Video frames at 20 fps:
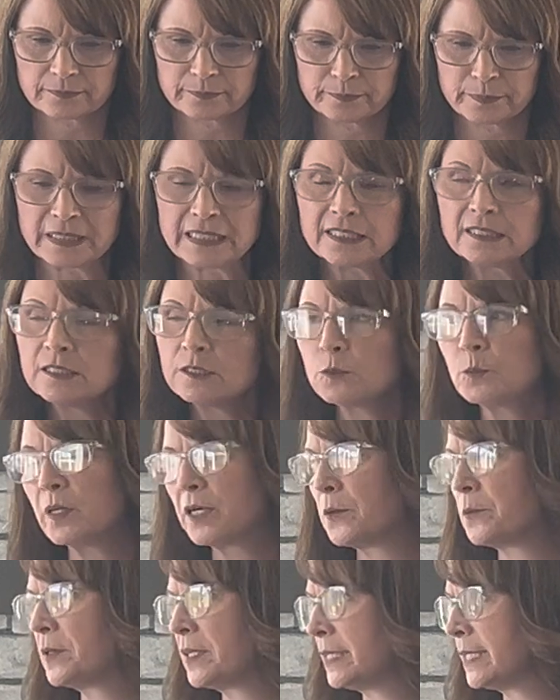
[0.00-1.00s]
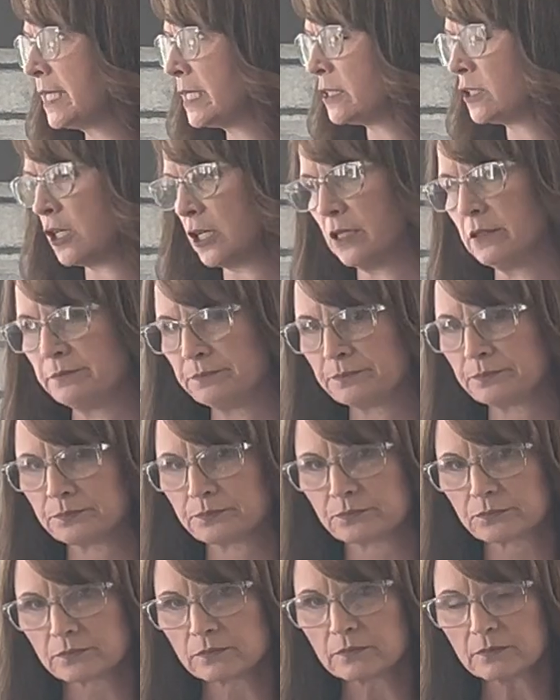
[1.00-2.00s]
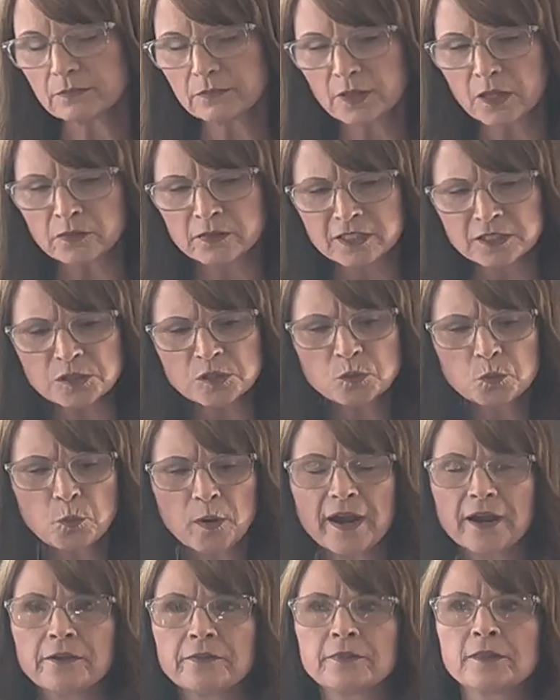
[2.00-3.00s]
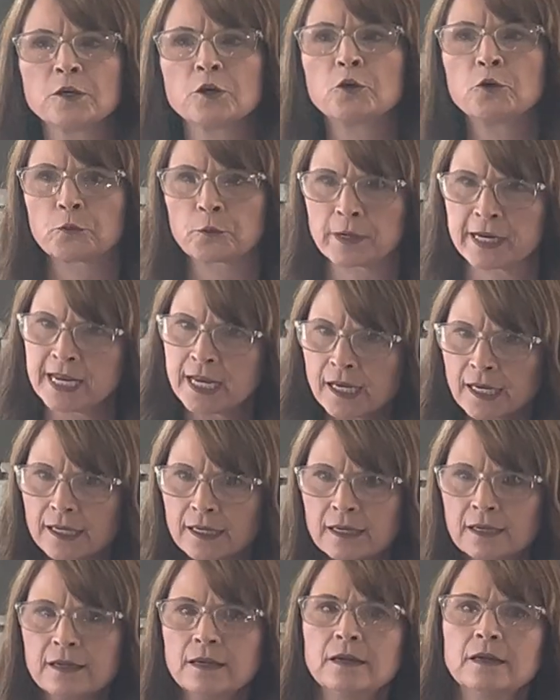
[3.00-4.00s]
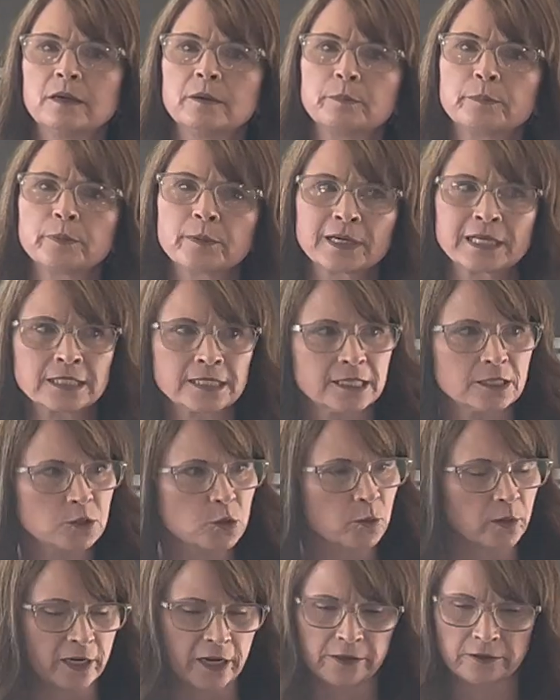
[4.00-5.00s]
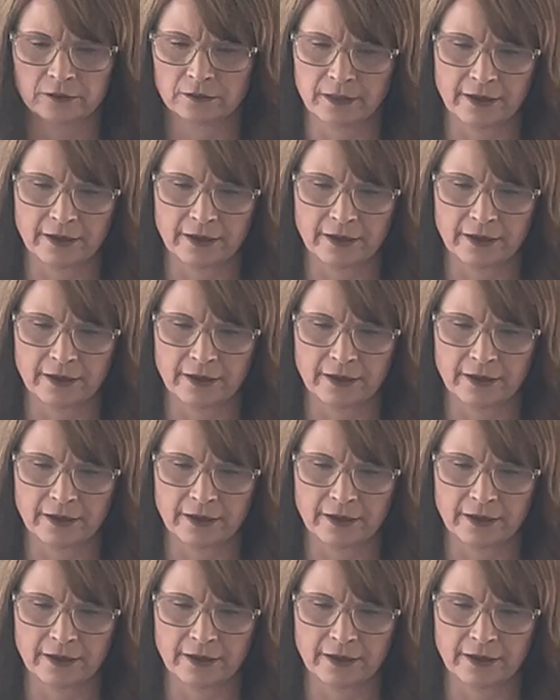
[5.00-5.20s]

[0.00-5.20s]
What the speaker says: But this is where it really gets good. This is where the Greek brings it to another